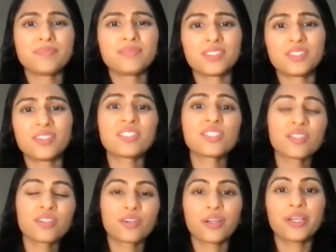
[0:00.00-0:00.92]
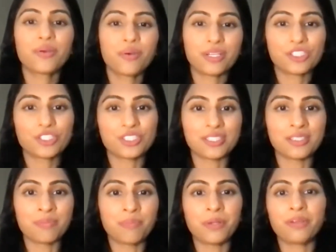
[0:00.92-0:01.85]
So that's a great
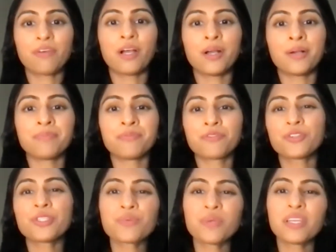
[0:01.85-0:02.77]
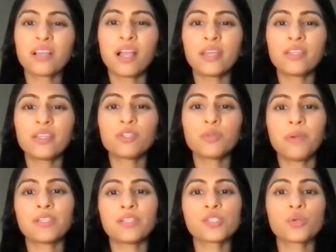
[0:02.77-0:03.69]
question, but for this one, it kind of
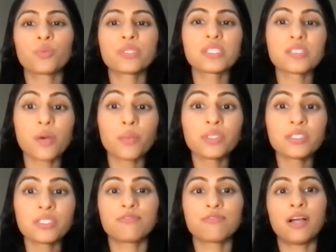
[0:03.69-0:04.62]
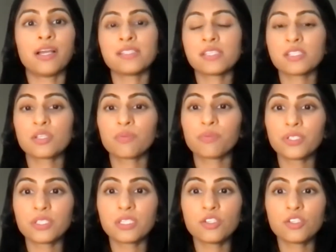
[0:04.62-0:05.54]
depends on what someone defines as a
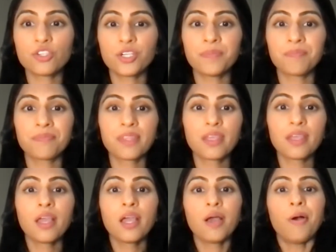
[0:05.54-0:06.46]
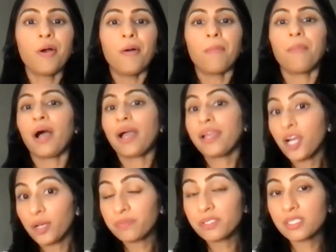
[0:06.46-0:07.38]
procedure.
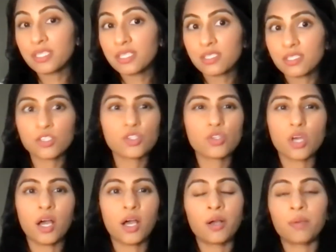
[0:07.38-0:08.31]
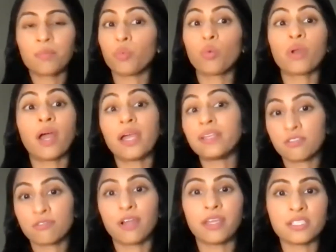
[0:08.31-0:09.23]
Biopsies is what I
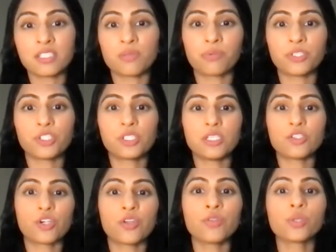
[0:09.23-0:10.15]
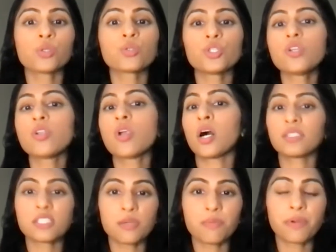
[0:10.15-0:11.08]
define as a procedure, and those are not
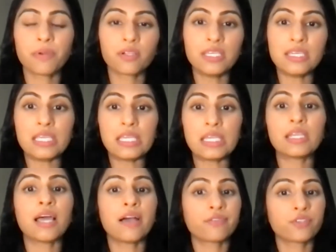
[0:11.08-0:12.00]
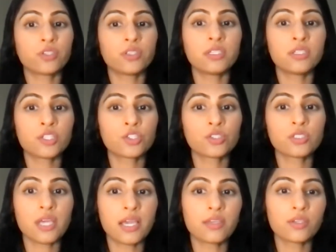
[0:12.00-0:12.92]
typically needed after the initial
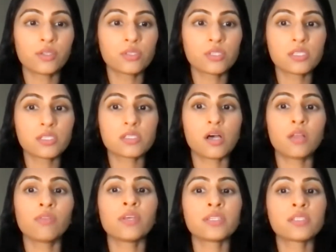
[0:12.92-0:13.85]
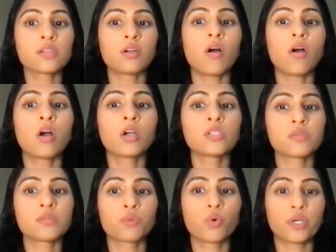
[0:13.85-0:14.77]
diagnosis unless there are
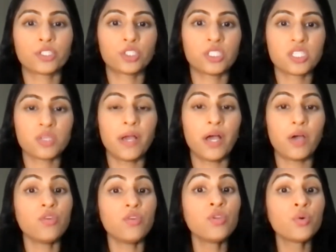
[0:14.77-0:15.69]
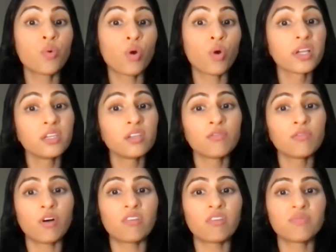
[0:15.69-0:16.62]
some questions about new organ
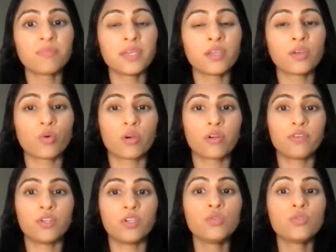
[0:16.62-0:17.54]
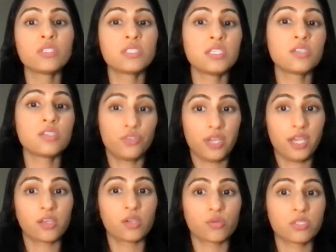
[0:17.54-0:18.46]
involvement or if a new disease or
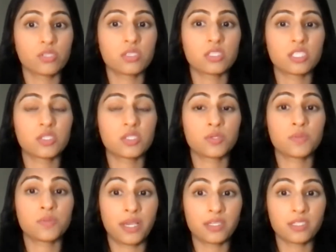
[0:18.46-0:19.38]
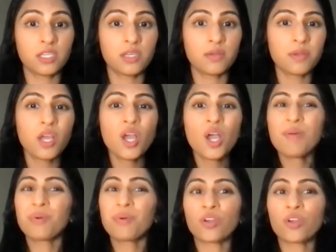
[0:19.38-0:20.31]
diagnosis is suspected.
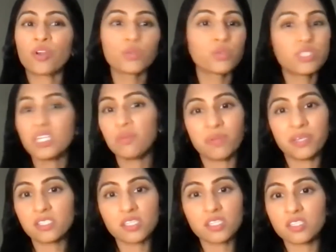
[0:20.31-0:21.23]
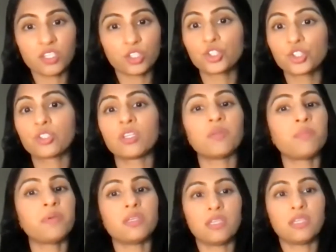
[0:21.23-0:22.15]
But on a routine basis, there shouldn't be
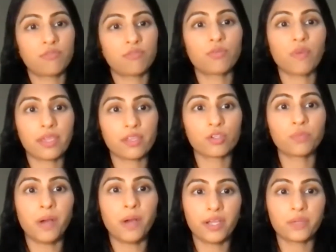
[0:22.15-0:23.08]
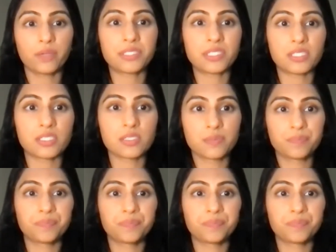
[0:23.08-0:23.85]
a need for regular biopsies.